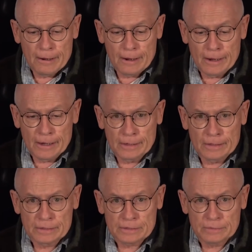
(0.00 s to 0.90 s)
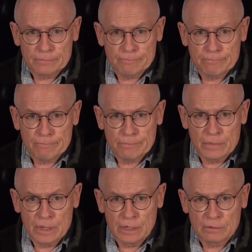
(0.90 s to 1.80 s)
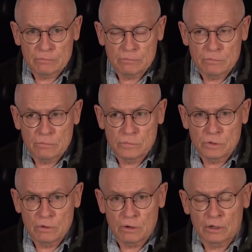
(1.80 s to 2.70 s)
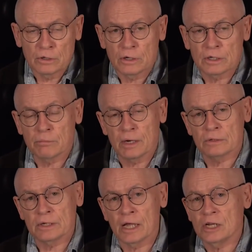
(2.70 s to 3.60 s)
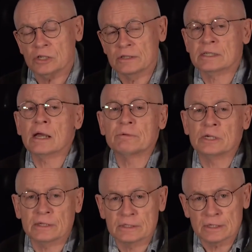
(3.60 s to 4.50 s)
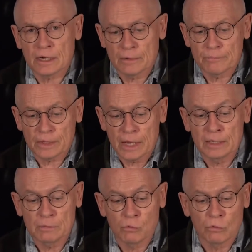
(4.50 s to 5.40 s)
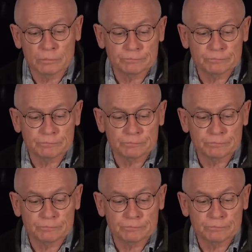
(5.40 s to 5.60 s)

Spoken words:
And they are not about Asian subjects anymore.